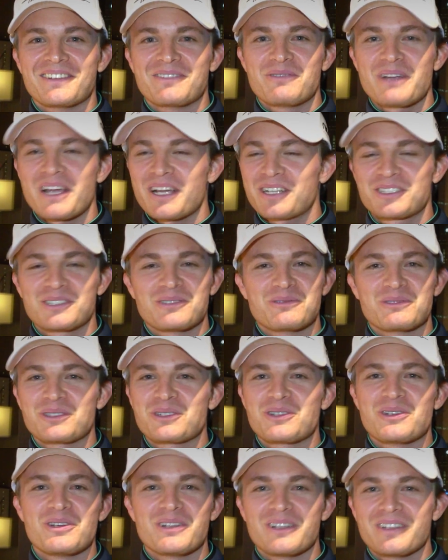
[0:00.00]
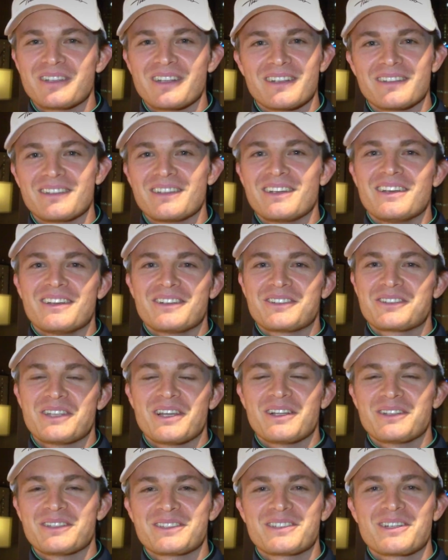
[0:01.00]
Reaction was good, and then just
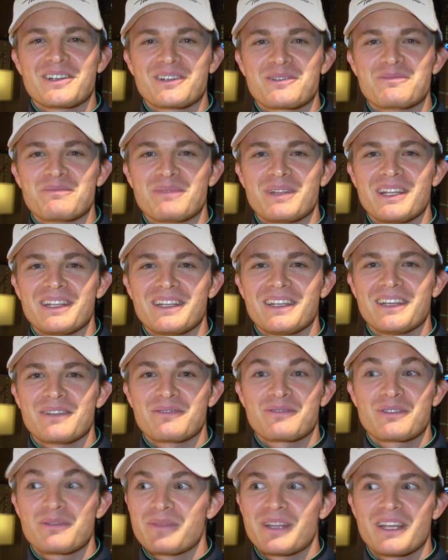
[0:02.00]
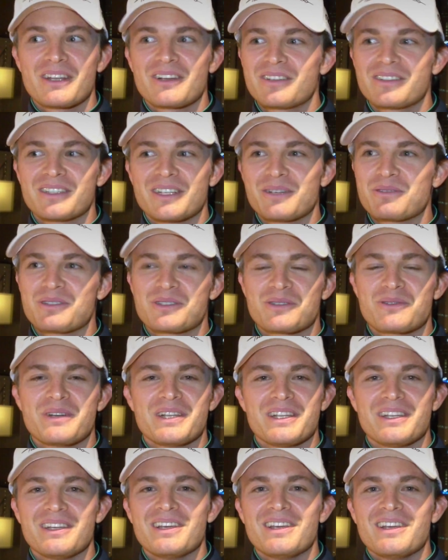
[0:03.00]
nailed the start completely. And from then on, that was
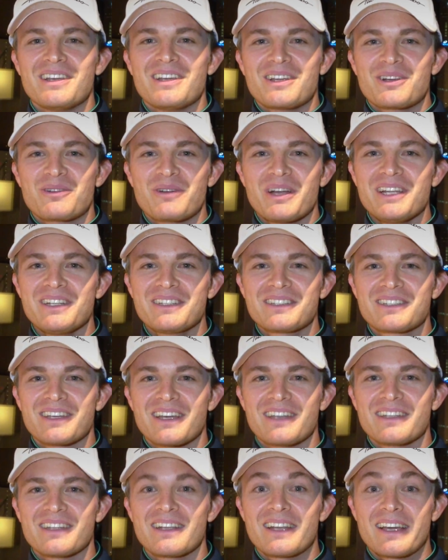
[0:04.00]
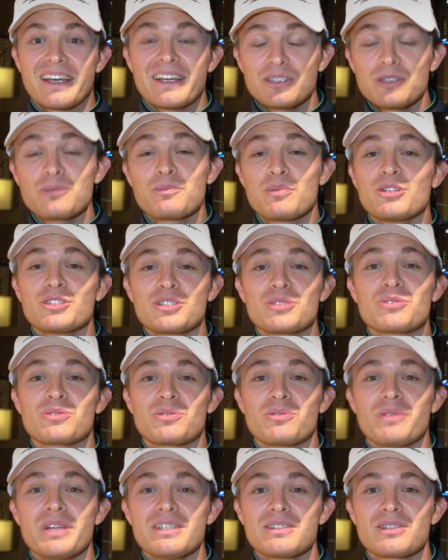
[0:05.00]
already great. And then I had to push through
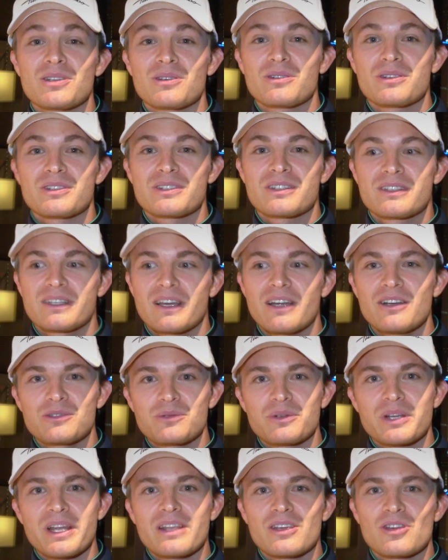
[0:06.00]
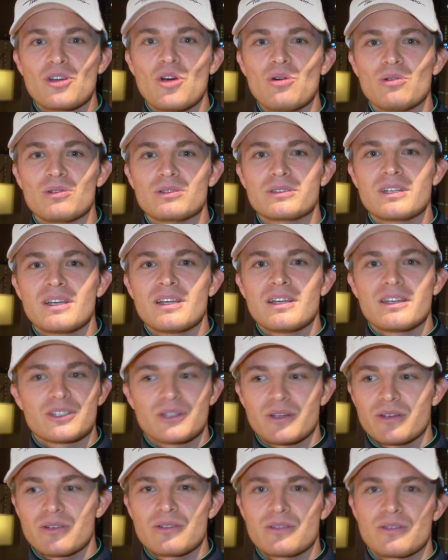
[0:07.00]
the race though, because the tires were getting cold,
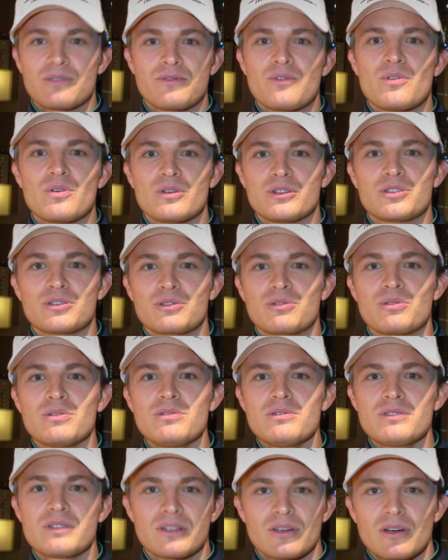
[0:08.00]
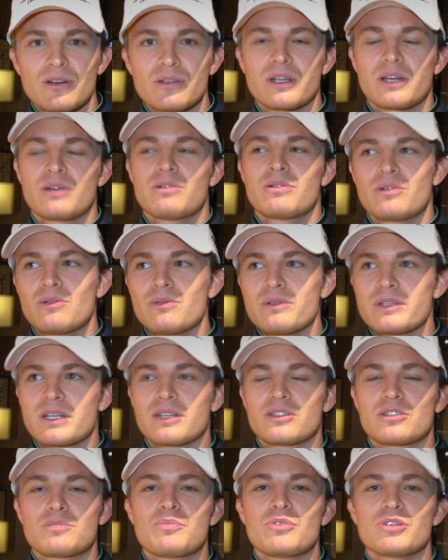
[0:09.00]
so I couldn't afford to cruise. I always
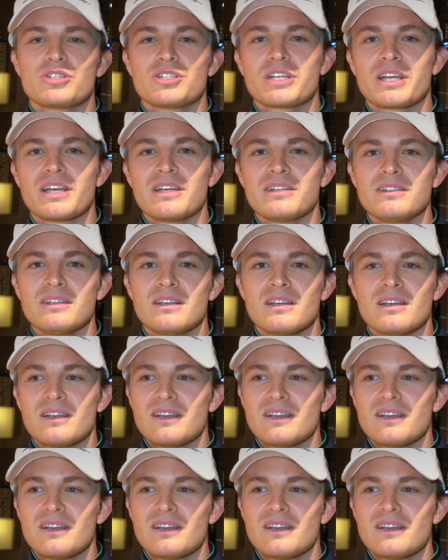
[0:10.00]
had to push again.